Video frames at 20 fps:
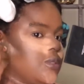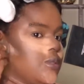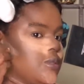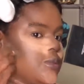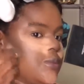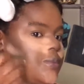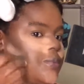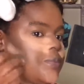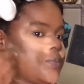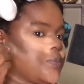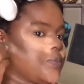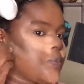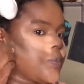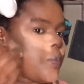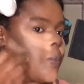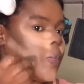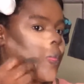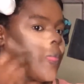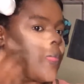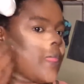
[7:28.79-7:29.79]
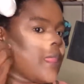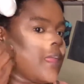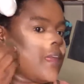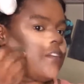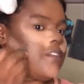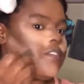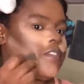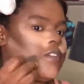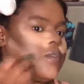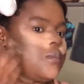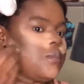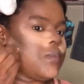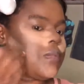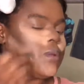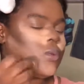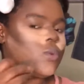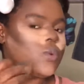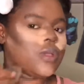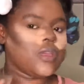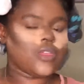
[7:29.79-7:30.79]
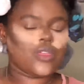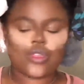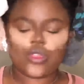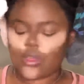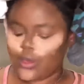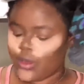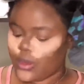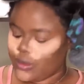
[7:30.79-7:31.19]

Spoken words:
to filming with